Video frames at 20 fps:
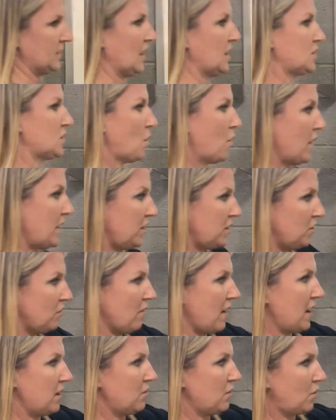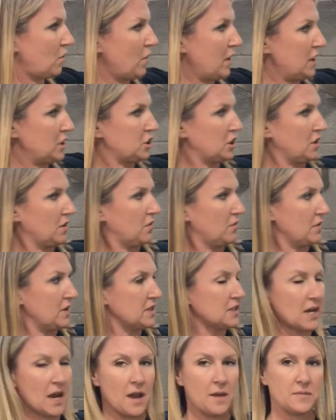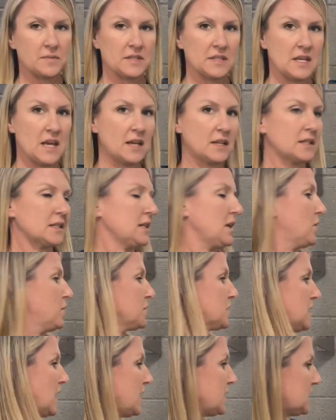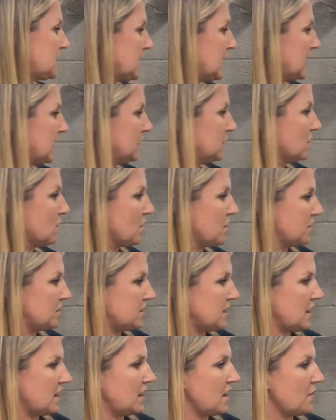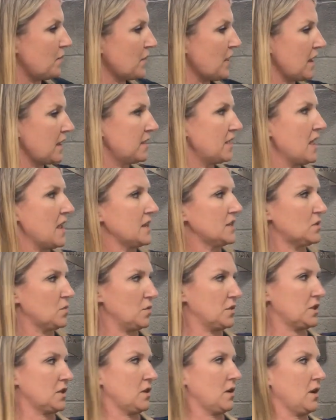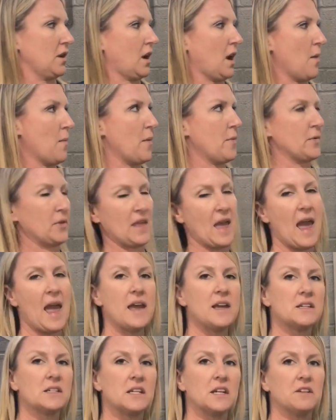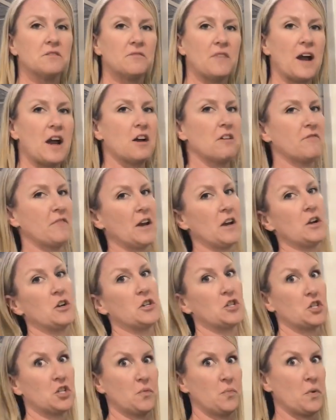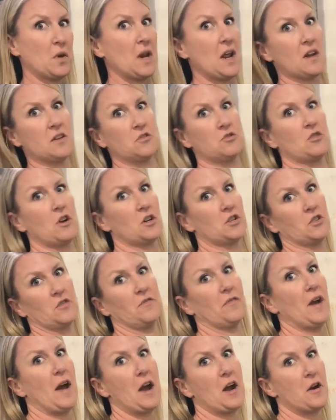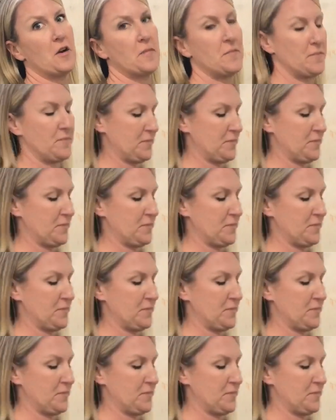So whether you write your equation 3 times 6 equals 18 or you set it up like this, we're still going to come up with 18 firefighters to put out a structure fire.